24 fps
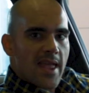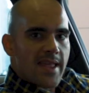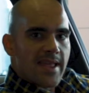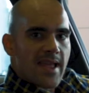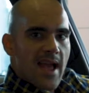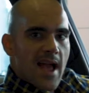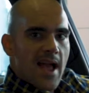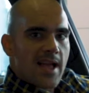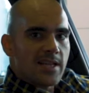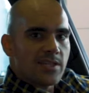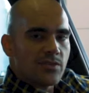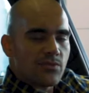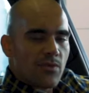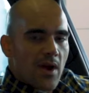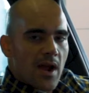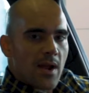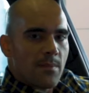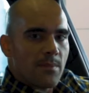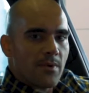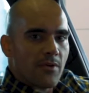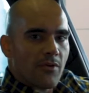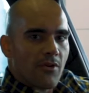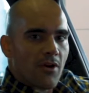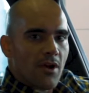Hey guys,
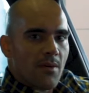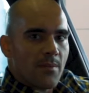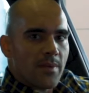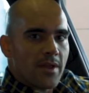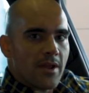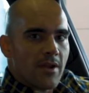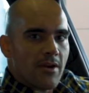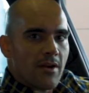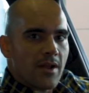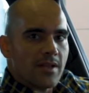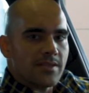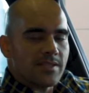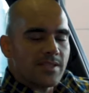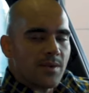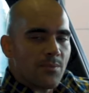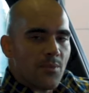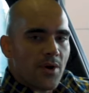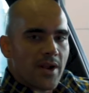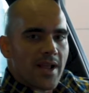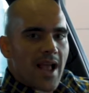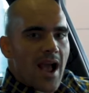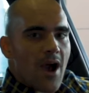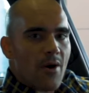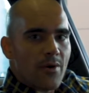Ryan McCrum here at
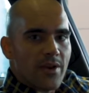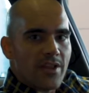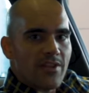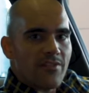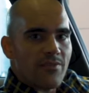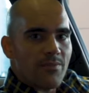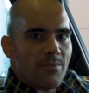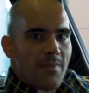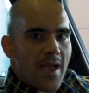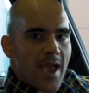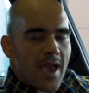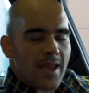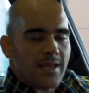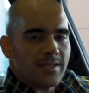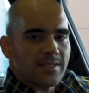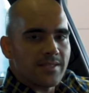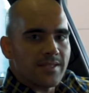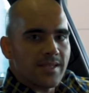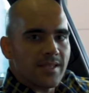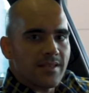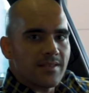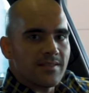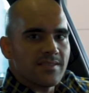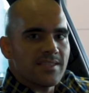Zimbrick Audi of
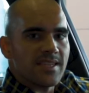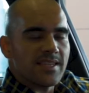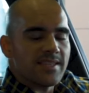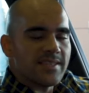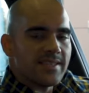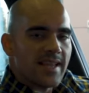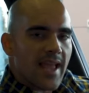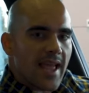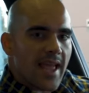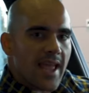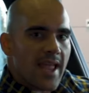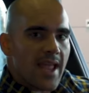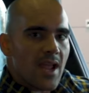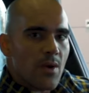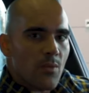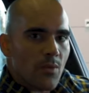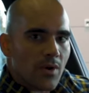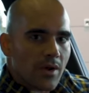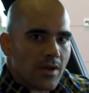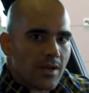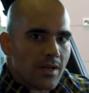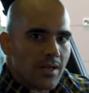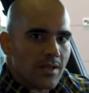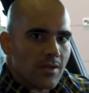Madison. Today
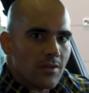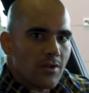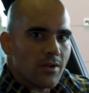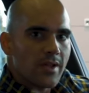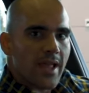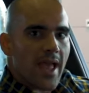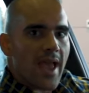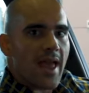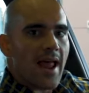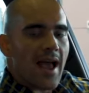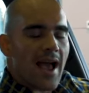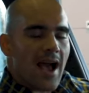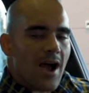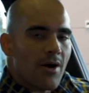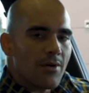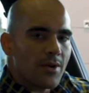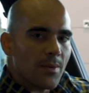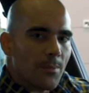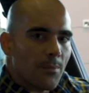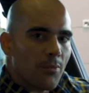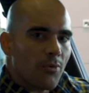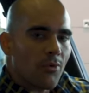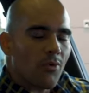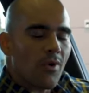we're going to look at how
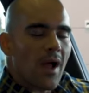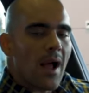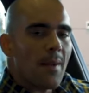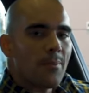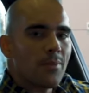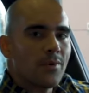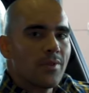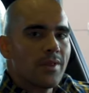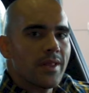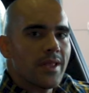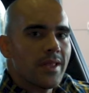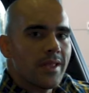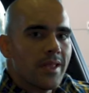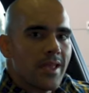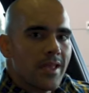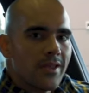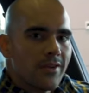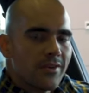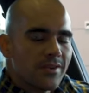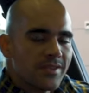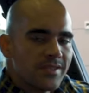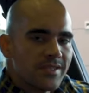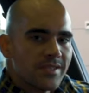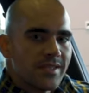to properly get
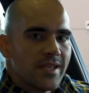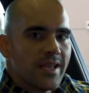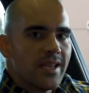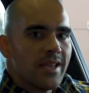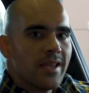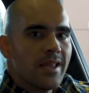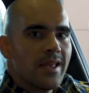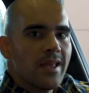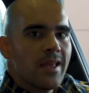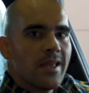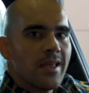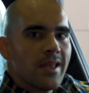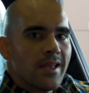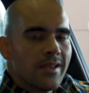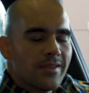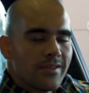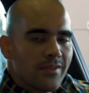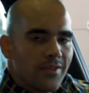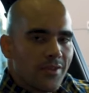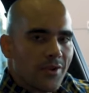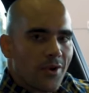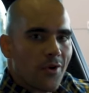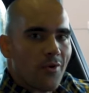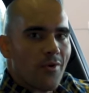your seat
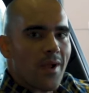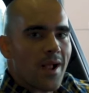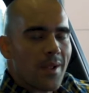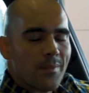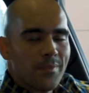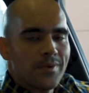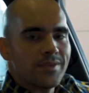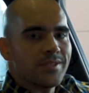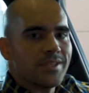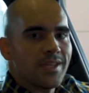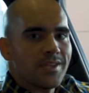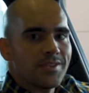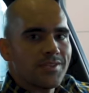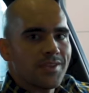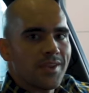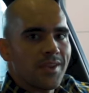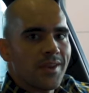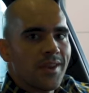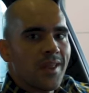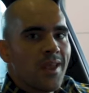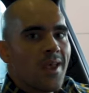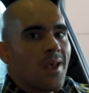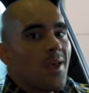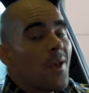into the correct
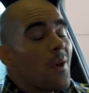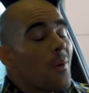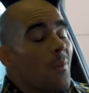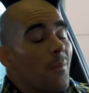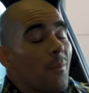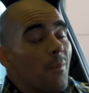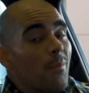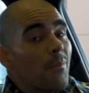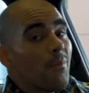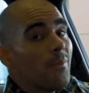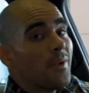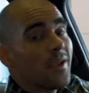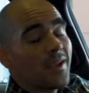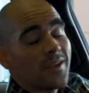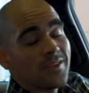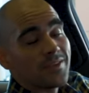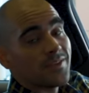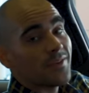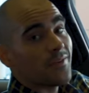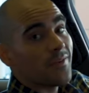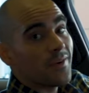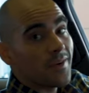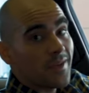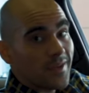position,
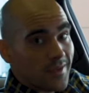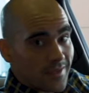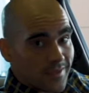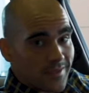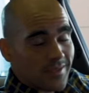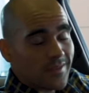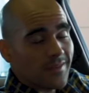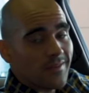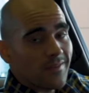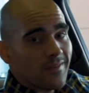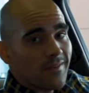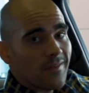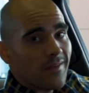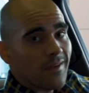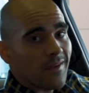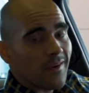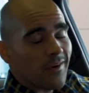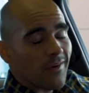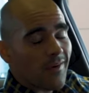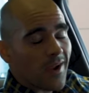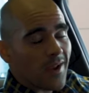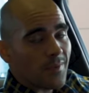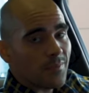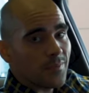because there is a
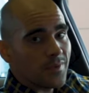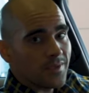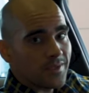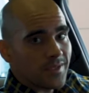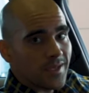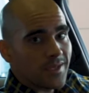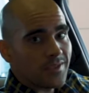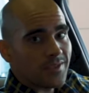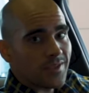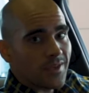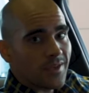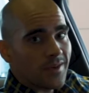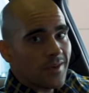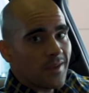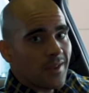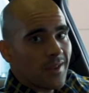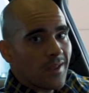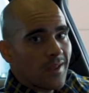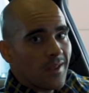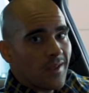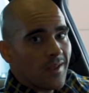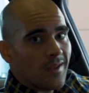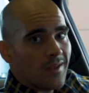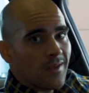correct position.
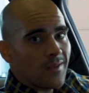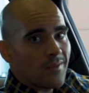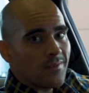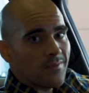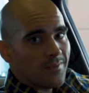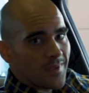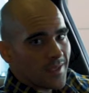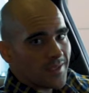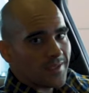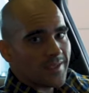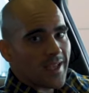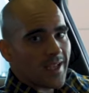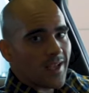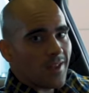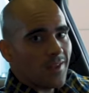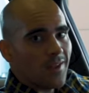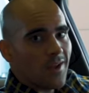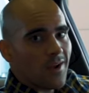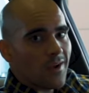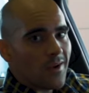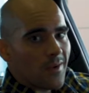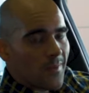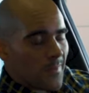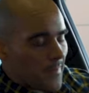Let's take a
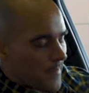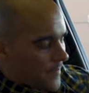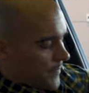look.